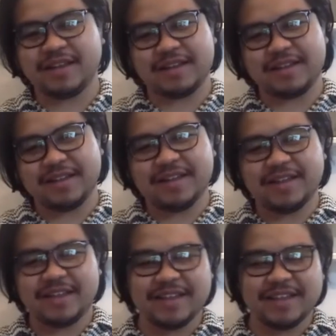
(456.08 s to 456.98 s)

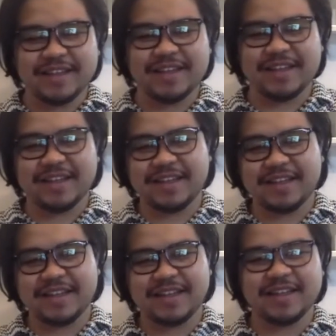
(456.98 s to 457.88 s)

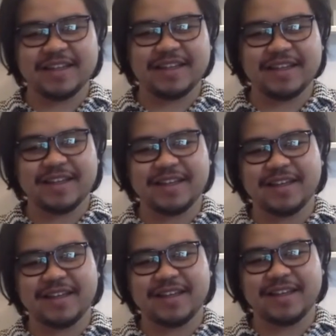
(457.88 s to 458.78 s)

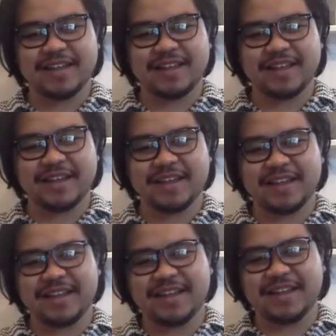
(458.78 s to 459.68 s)

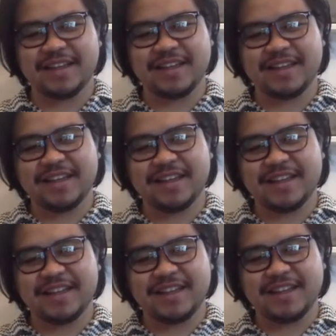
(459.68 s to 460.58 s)

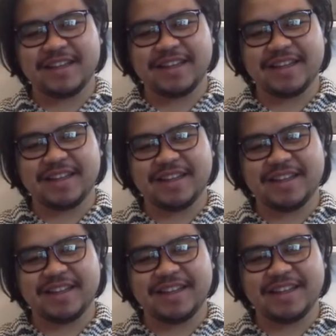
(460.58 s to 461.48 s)

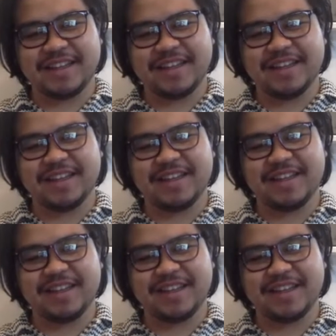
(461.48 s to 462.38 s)
No words are spoken by the person on screen.